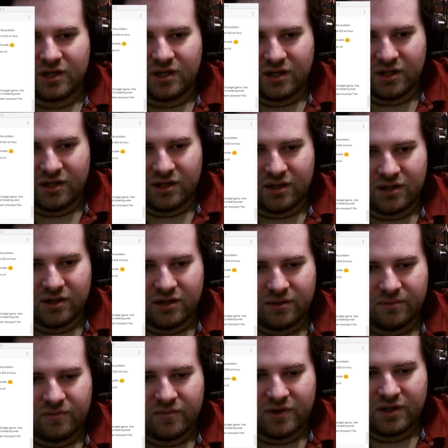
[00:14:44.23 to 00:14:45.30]
Yeah,
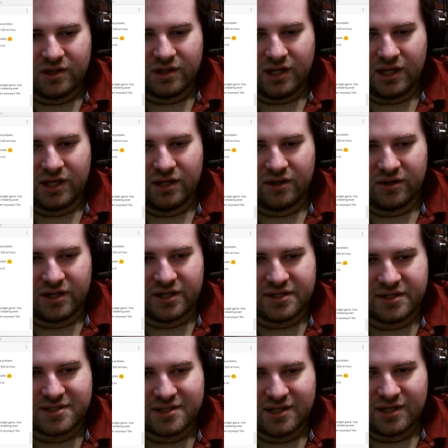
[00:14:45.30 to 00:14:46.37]
here it
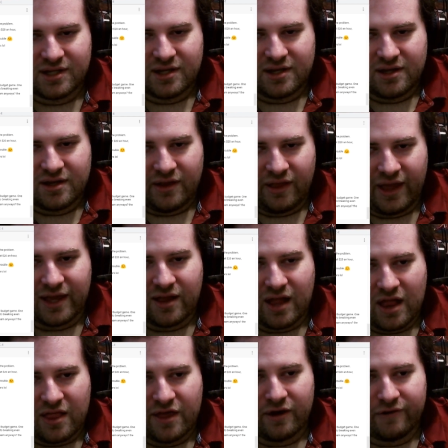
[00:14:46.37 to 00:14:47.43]
is. Like,
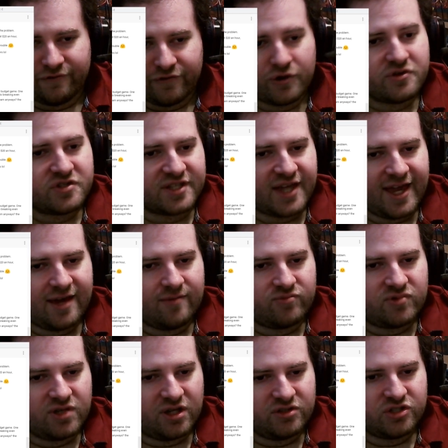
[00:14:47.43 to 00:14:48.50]
their first game,
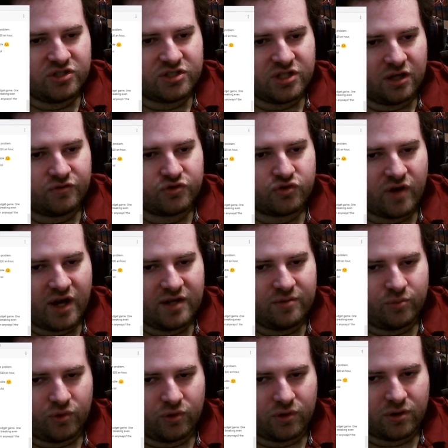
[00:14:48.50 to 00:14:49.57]
Dungeons of
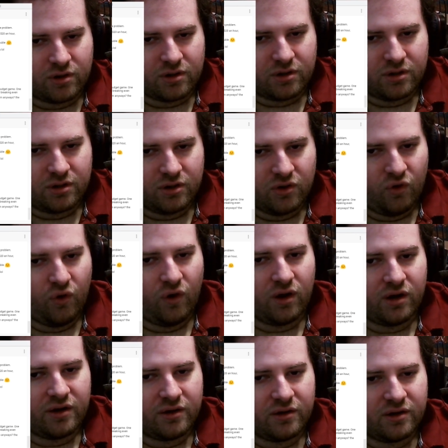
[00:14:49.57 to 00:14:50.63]
Dredmor,
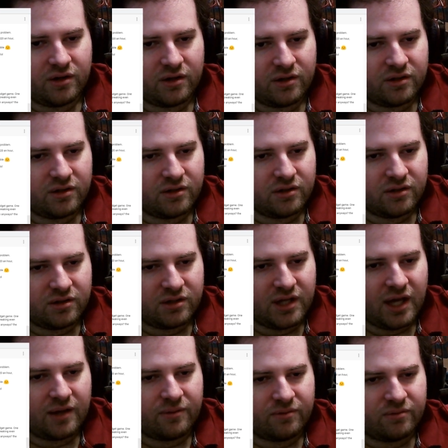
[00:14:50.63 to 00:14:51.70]
or
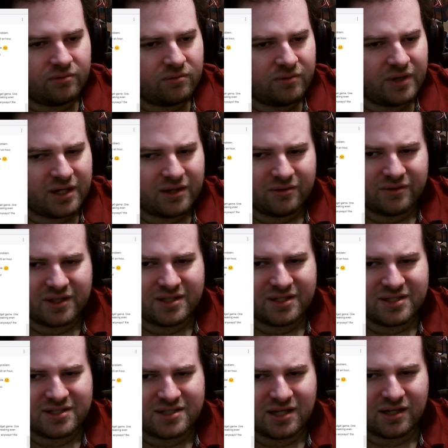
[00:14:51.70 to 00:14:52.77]
Yeah, wait, they did
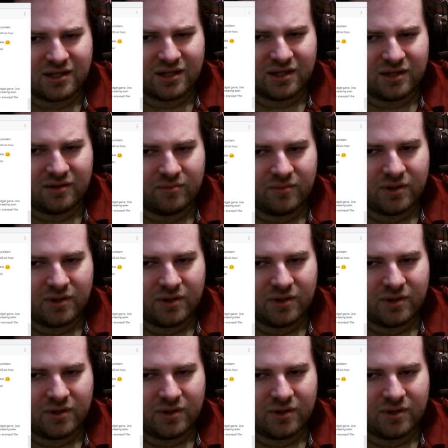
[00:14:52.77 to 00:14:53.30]
a second game?